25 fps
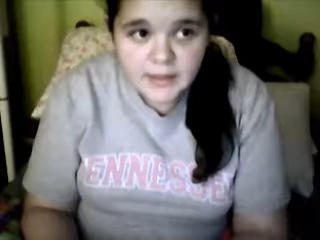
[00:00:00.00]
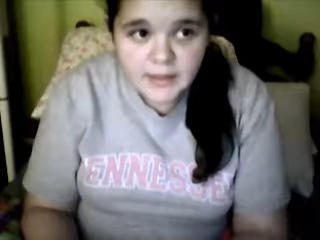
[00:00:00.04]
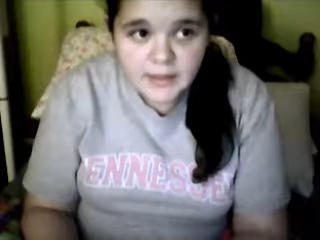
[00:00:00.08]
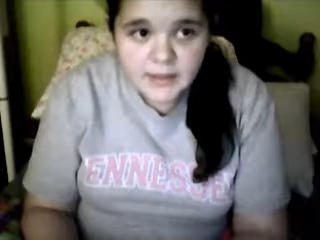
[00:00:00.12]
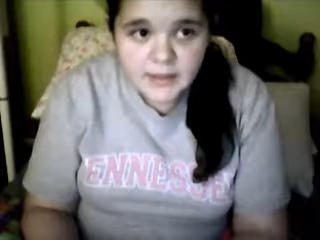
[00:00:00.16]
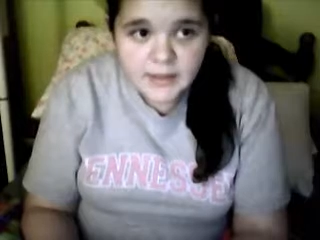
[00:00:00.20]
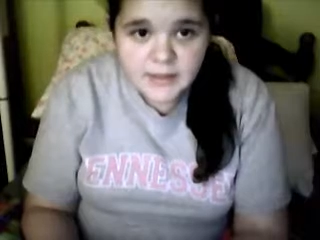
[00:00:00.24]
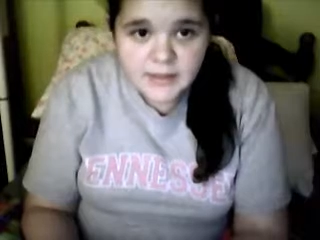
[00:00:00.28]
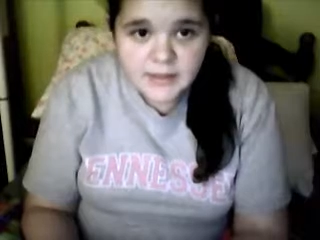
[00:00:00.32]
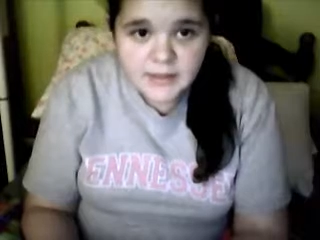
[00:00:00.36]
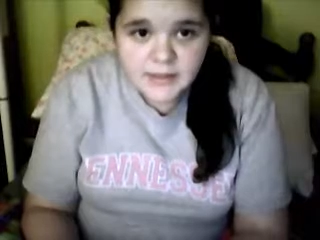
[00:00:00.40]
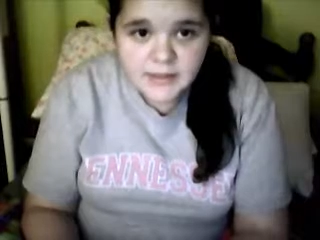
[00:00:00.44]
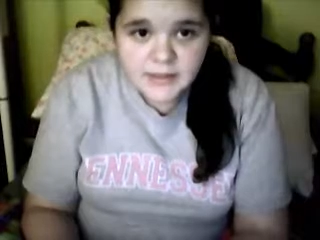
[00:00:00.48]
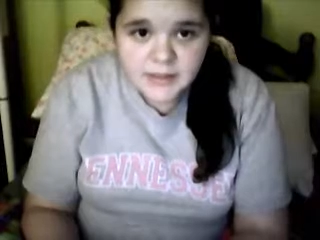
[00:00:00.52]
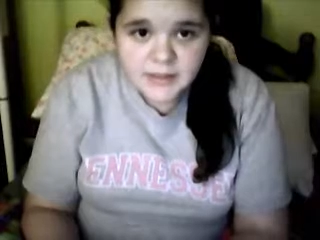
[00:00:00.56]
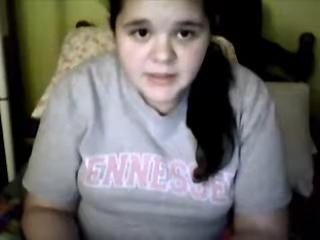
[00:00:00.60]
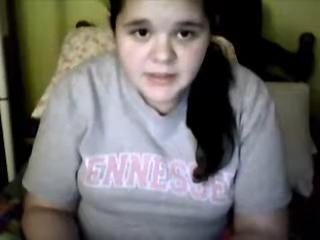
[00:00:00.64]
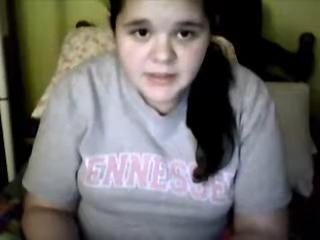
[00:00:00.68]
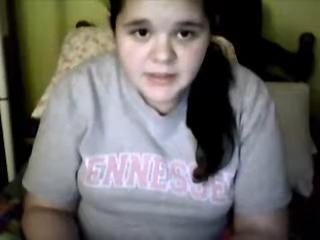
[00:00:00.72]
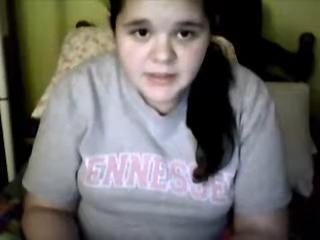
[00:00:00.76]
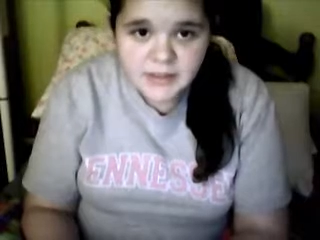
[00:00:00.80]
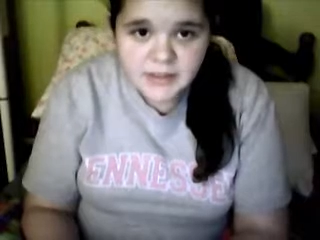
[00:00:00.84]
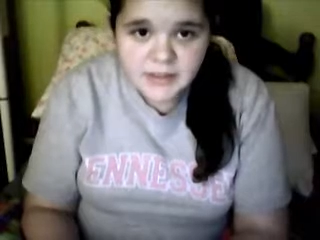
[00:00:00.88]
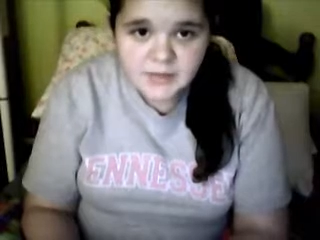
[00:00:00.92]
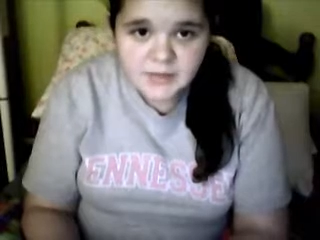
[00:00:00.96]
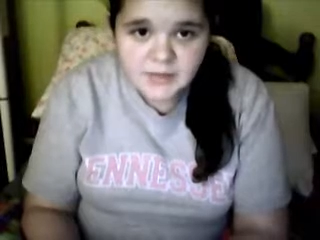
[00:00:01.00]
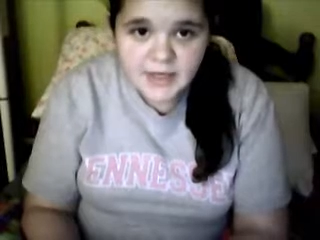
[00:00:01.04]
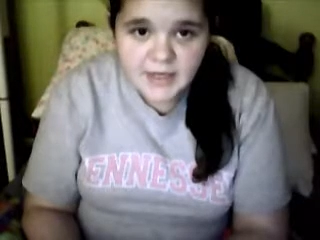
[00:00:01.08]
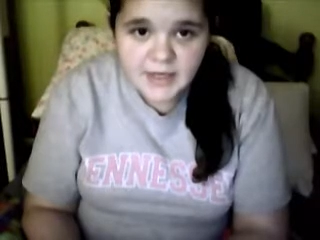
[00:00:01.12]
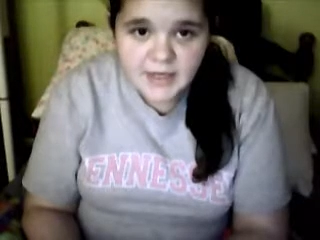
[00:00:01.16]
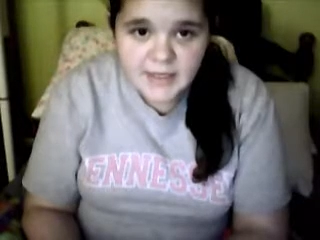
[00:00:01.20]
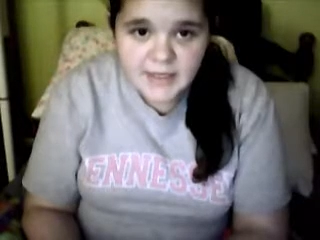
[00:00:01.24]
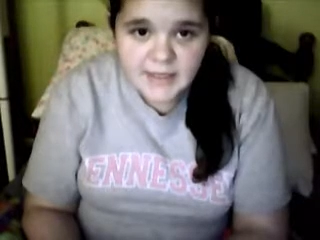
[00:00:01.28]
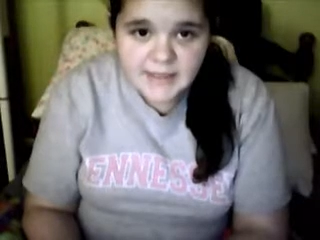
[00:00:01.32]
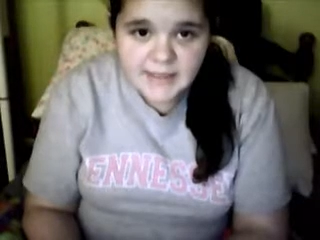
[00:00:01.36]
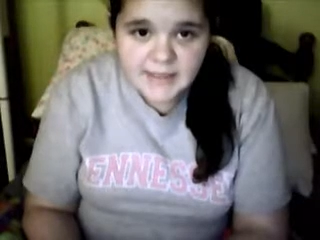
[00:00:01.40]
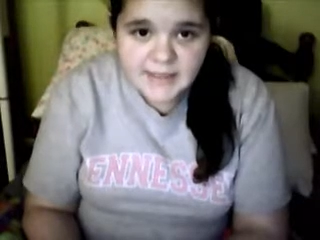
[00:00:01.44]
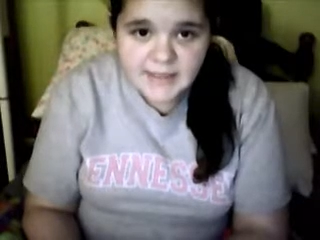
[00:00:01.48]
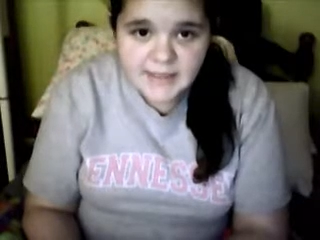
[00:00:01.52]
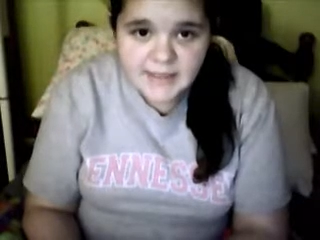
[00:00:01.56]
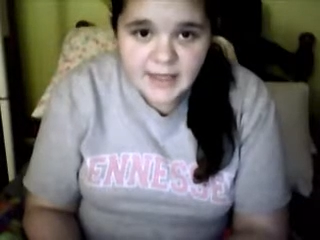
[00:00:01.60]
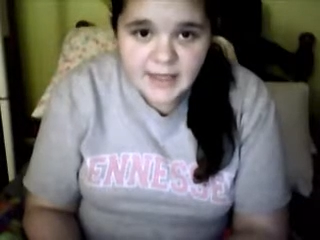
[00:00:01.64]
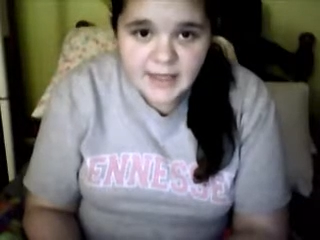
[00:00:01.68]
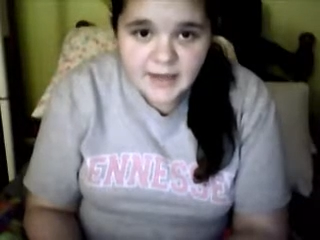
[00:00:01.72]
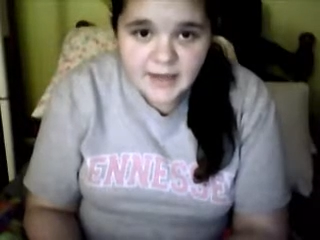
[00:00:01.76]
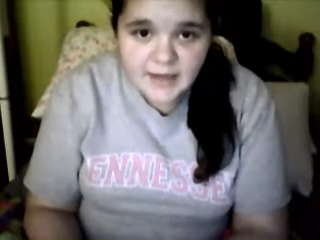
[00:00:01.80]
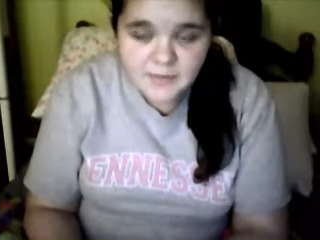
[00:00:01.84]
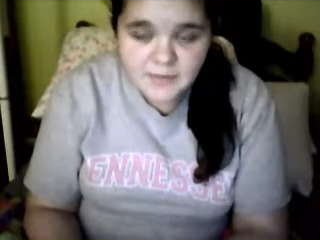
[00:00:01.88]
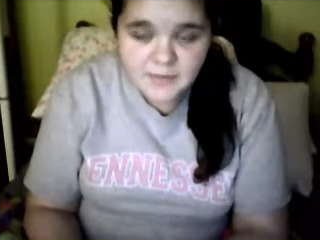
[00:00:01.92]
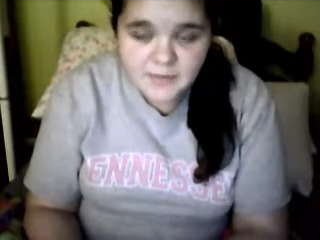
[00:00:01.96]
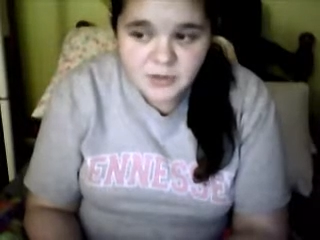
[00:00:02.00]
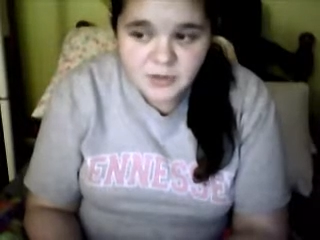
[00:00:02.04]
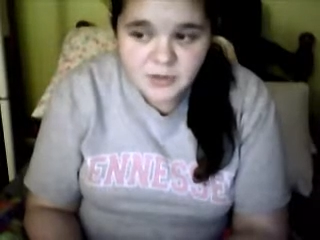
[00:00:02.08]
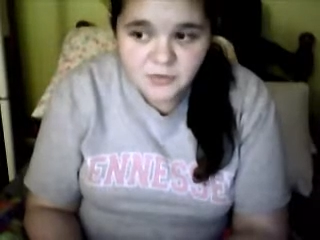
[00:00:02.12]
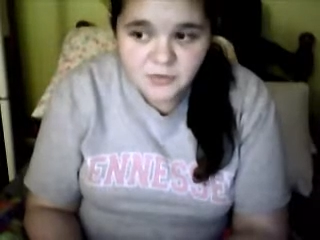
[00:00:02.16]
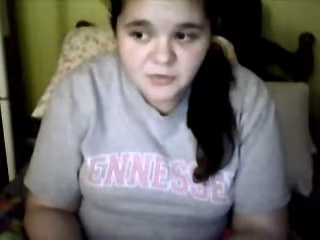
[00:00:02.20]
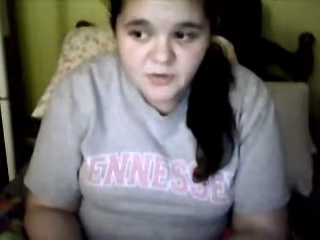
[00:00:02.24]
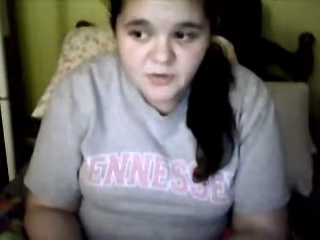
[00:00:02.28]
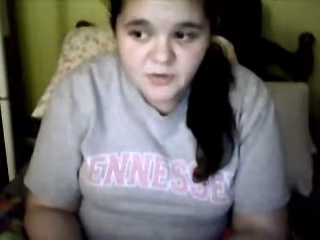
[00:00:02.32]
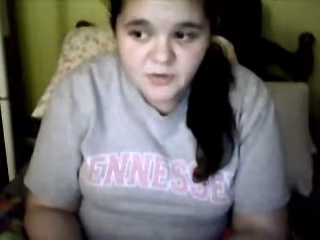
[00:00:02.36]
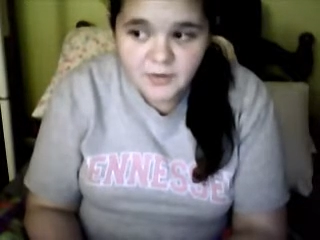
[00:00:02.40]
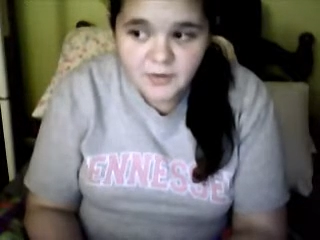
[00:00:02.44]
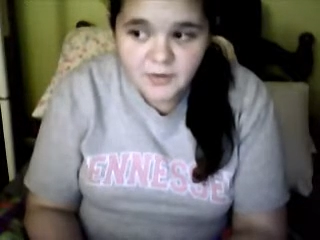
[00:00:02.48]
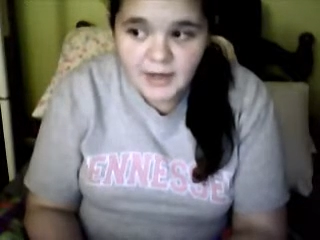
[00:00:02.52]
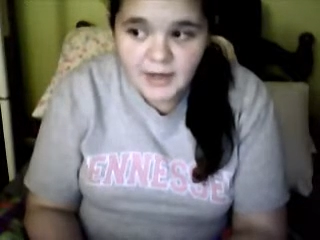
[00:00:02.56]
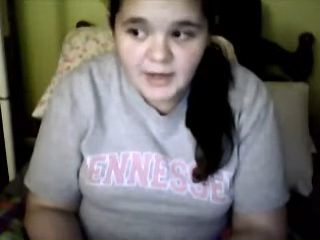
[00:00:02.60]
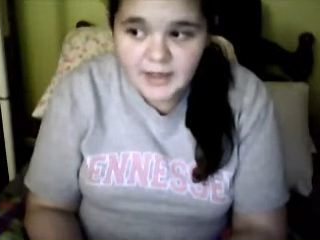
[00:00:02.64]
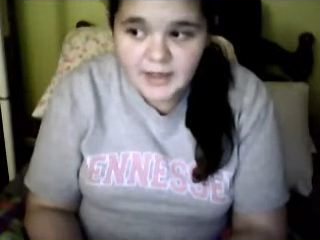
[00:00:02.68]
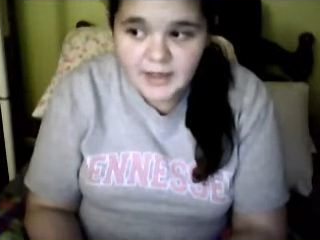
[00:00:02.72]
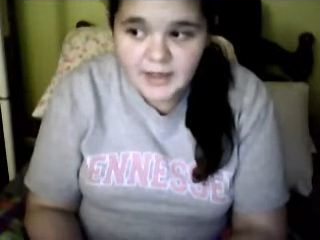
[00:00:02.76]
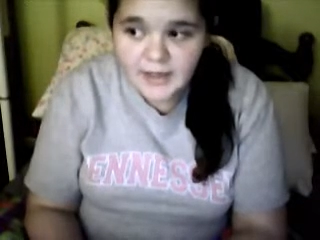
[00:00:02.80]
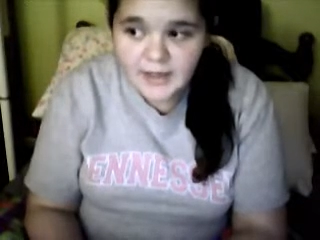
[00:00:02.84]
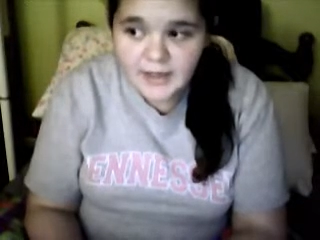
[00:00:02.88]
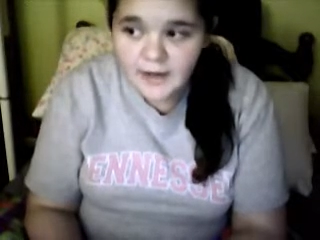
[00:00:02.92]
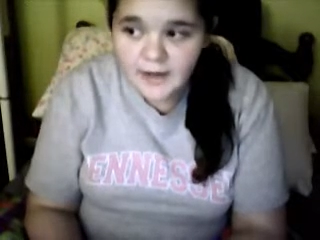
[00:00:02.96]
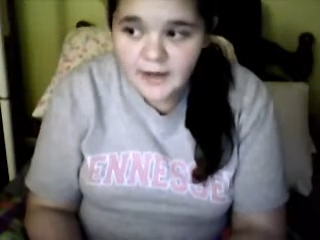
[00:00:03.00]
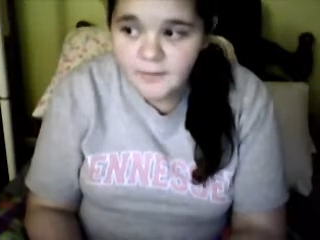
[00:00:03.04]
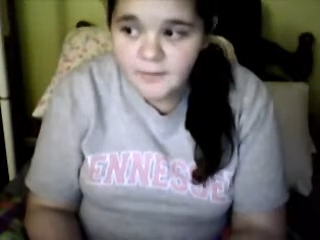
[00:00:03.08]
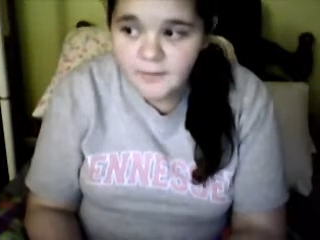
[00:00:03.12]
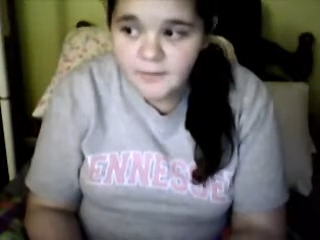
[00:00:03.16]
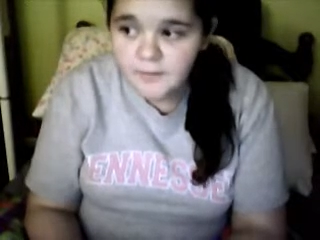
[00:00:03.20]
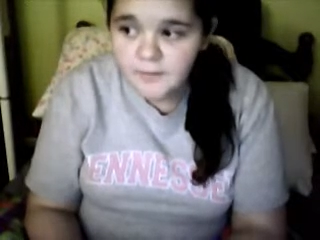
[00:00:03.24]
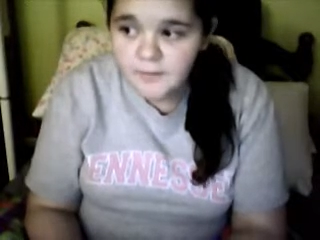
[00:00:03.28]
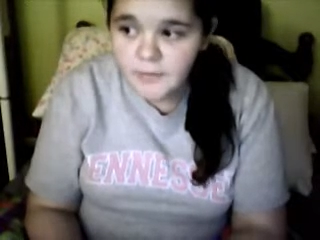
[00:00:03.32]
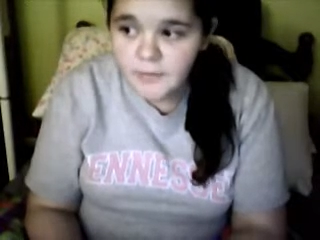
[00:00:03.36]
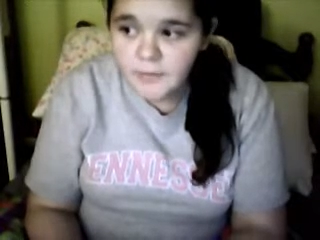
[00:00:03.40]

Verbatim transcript: it discourages me, I guess, that I'm so far behind now.